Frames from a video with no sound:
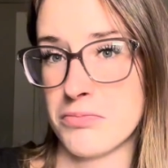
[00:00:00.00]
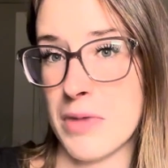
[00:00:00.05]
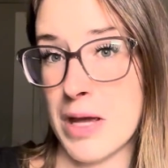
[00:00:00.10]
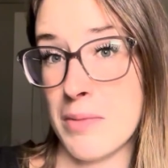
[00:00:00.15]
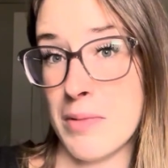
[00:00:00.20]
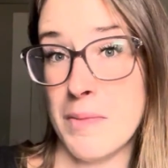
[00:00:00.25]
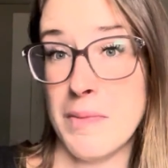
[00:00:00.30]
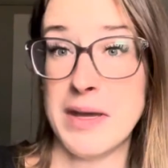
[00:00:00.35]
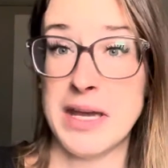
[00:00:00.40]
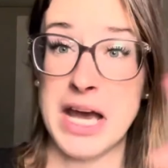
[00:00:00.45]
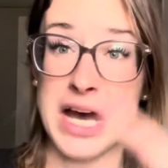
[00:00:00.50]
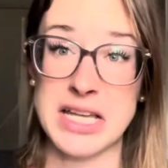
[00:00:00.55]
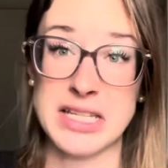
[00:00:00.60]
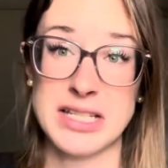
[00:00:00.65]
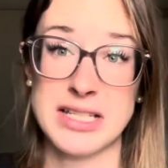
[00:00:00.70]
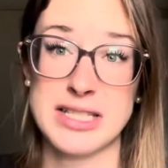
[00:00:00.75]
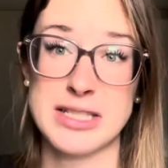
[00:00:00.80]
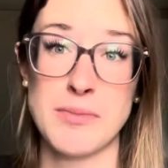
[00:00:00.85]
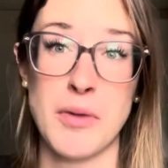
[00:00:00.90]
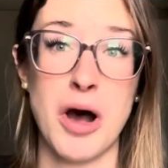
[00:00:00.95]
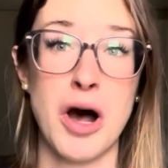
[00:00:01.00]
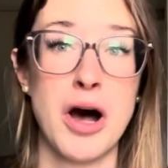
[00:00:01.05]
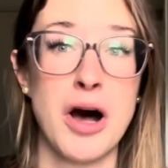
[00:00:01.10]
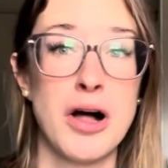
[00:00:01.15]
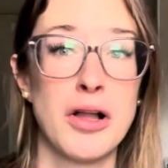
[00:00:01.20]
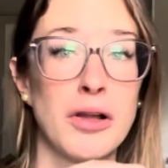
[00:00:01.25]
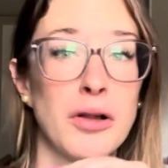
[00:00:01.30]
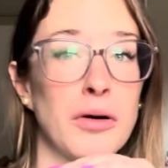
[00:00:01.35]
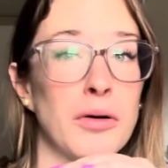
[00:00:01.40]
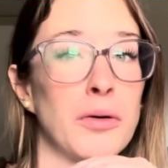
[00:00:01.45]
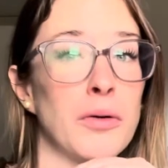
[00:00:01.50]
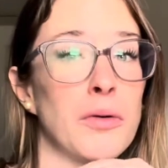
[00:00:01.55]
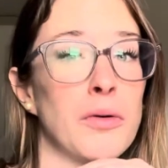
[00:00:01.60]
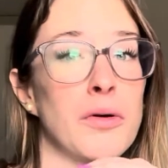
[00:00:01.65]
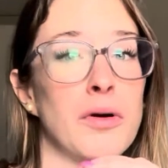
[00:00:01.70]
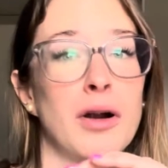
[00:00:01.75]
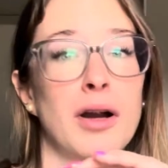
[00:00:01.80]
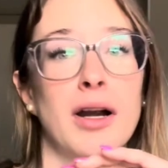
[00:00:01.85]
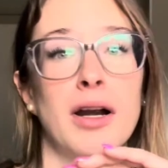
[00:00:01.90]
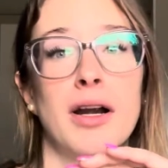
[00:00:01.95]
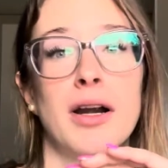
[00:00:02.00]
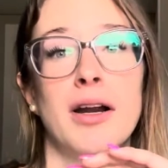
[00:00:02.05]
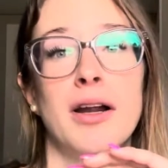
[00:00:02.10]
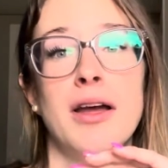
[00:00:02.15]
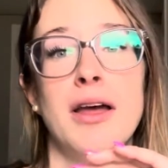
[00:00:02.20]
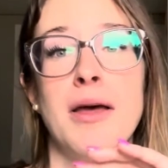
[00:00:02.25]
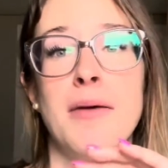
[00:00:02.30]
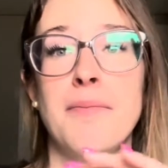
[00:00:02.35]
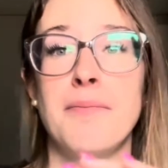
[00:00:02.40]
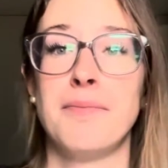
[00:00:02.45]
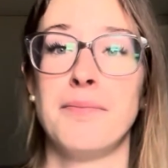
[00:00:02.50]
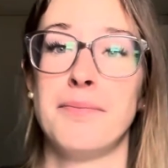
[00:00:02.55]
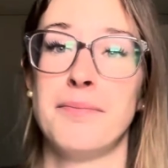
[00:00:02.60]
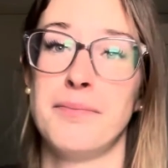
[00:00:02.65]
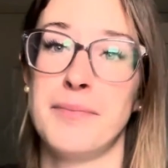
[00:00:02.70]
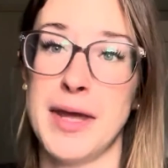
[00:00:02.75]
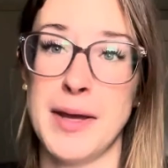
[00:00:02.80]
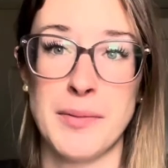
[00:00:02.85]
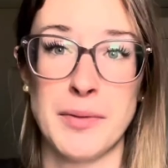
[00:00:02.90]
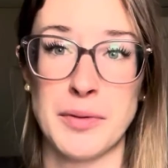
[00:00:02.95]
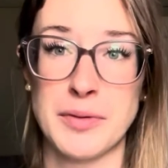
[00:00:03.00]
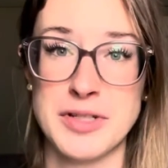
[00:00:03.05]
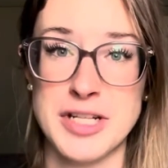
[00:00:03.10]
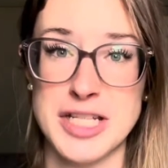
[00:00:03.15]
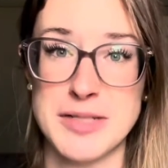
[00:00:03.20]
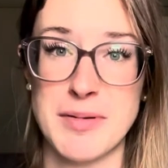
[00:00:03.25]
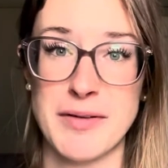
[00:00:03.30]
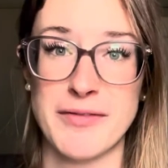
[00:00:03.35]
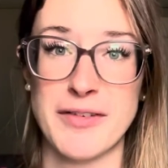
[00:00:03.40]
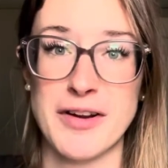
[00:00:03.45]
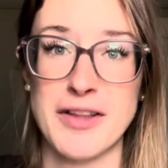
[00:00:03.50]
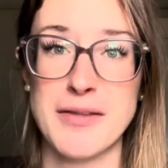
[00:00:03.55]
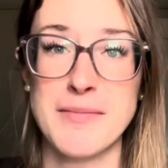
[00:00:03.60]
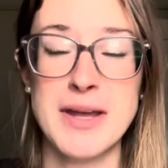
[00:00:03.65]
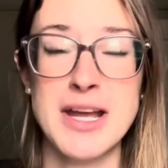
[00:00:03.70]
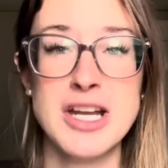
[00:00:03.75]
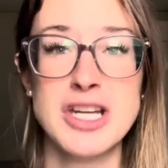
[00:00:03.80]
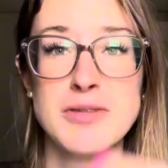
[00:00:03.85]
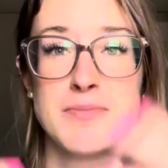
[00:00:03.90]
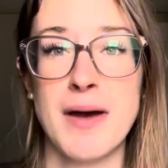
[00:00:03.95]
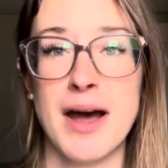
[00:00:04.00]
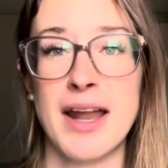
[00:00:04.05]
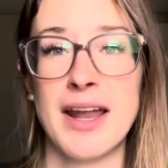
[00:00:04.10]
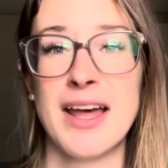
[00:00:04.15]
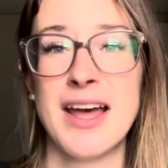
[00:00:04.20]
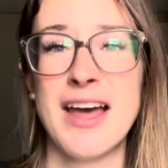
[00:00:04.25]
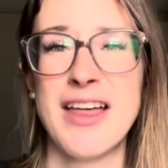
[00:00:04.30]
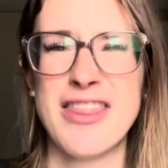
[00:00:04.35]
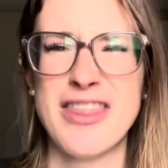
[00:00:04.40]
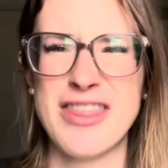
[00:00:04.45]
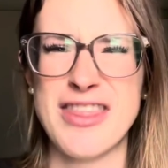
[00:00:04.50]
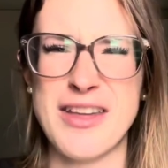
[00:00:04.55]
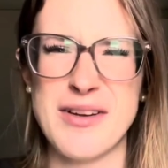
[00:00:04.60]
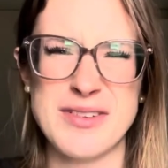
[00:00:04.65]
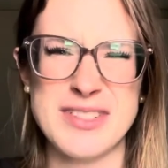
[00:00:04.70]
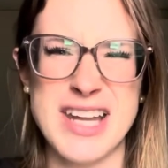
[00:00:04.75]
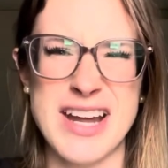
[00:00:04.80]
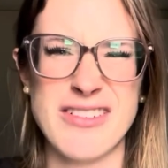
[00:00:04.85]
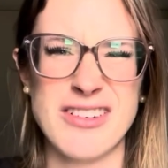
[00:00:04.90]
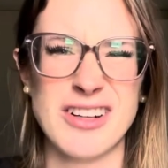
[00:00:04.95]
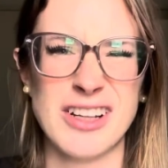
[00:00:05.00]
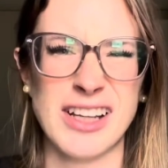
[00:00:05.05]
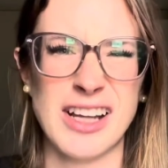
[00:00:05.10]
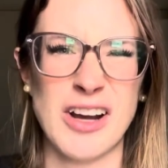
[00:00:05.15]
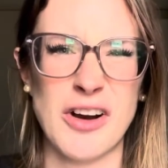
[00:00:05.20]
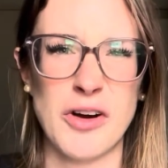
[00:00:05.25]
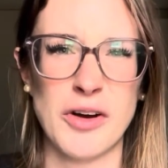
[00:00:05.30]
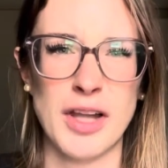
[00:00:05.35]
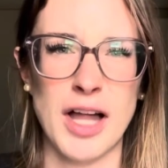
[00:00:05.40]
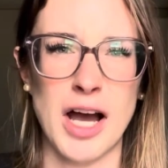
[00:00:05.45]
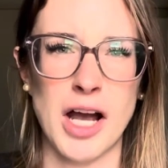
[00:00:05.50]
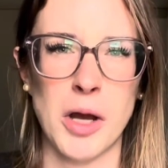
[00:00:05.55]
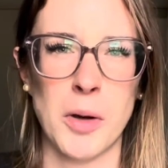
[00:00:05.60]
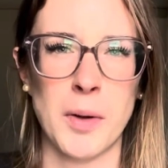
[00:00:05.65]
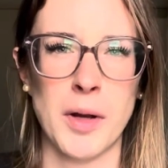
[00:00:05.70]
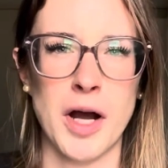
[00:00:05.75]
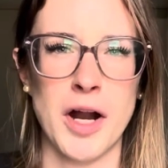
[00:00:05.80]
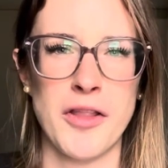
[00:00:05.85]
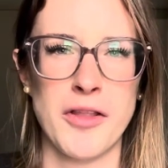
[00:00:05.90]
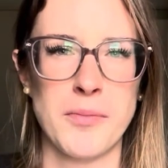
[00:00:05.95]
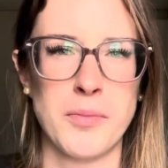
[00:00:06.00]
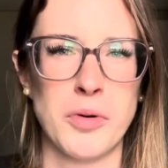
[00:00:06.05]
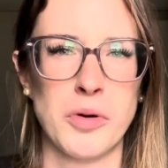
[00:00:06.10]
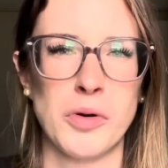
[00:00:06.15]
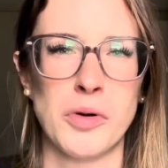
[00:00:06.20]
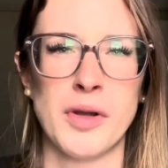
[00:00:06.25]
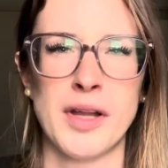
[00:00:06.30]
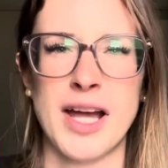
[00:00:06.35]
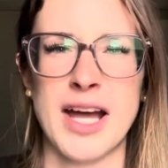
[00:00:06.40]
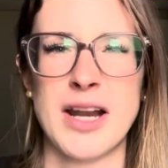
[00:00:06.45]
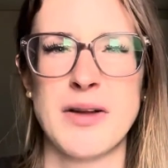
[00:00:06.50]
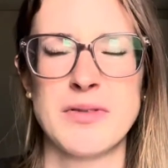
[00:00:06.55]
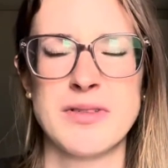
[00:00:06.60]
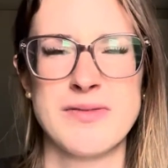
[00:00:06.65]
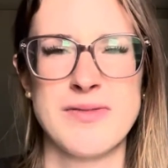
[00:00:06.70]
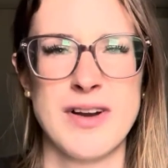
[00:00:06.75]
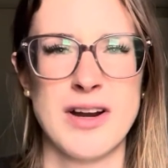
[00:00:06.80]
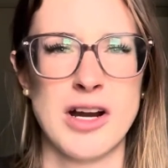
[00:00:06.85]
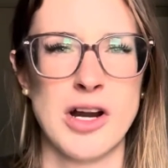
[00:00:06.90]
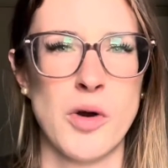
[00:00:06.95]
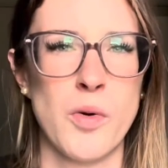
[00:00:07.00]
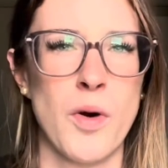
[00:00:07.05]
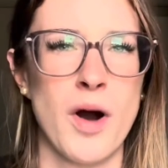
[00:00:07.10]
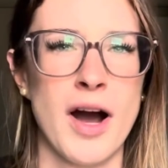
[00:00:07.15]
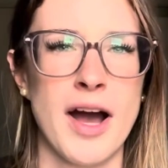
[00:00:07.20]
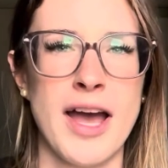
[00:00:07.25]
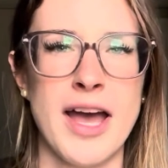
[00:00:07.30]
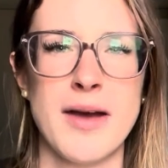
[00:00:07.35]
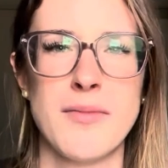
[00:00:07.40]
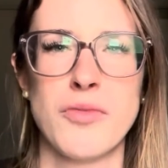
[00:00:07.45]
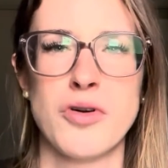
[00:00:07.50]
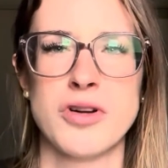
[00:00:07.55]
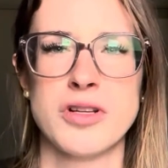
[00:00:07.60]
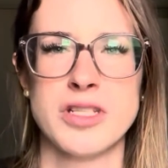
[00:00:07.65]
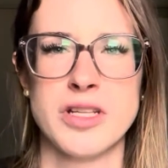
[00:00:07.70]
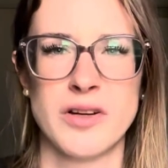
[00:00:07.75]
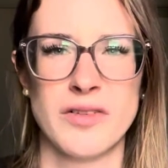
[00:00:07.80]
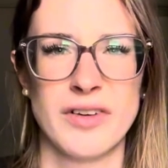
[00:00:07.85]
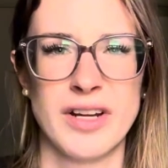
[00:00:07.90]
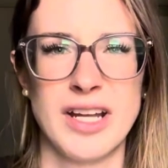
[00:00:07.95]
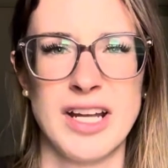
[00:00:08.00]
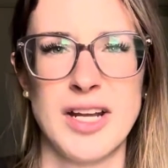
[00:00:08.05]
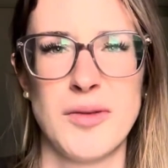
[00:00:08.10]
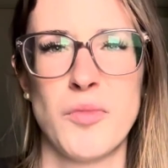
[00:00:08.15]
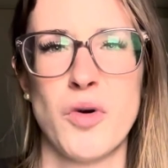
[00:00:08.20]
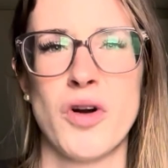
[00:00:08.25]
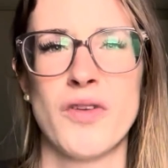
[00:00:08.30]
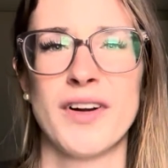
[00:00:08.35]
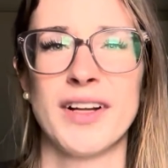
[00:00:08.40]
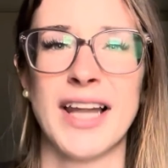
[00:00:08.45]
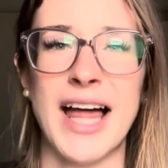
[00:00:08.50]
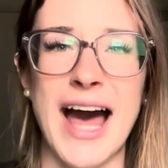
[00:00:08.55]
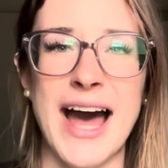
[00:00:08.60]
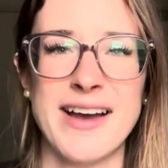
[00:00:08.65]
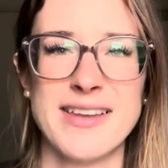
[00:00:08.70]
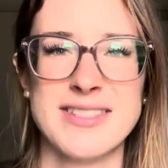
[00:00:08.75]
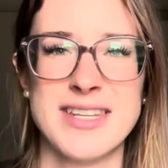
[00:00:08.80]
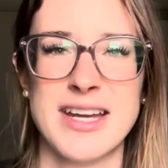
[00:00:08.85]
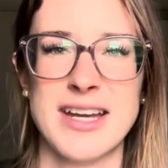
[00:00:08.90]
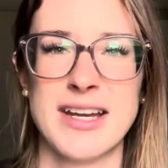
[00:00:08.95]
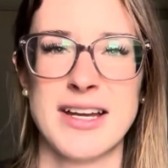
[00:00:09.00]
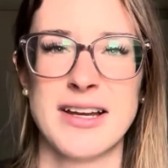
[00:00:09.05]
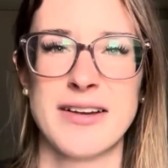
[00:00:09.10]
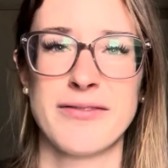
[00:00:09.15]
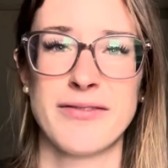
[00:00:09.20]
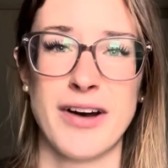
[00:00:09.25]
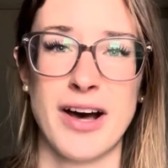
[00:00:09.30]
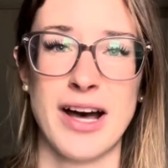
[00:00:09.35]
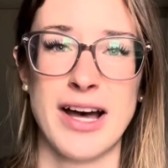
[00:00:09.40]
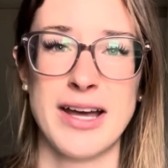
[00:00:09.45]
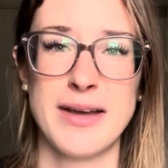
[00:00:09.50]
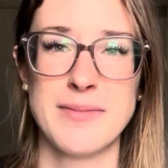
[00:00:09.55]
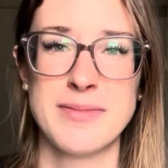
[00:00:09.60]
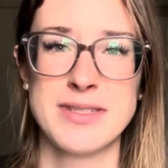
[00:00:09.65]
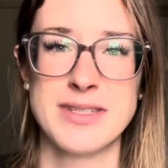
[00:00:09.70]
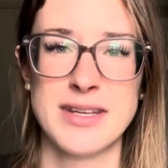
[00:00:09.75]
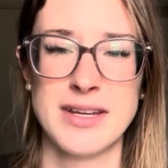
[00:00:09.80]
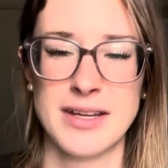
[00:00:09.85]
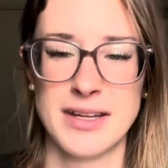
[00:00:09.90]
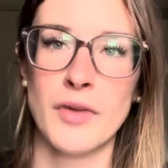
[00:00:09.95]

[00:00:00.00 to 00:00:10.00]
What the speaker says: because it's small, or people would just prefer the beach, but there's never really a whole lot going on at the pool. Again, it was very quiet, more serene, more relaxing vibes.